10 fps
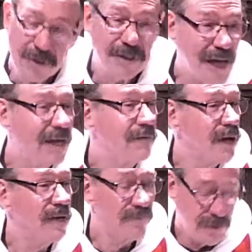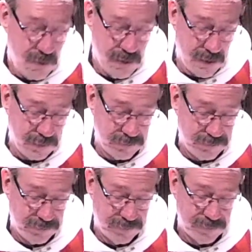not around every corner.
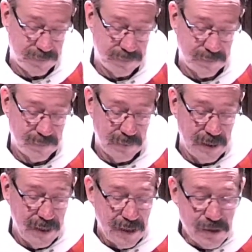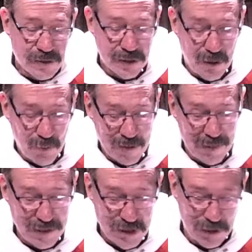Years ago, one of my
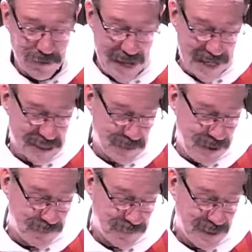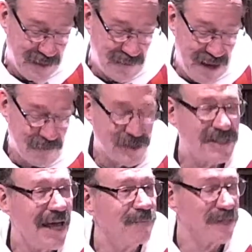children asked me, if I ever
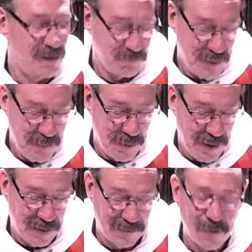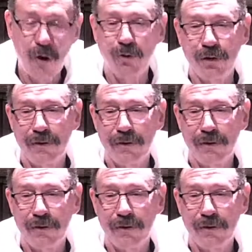stopped to help people on the road.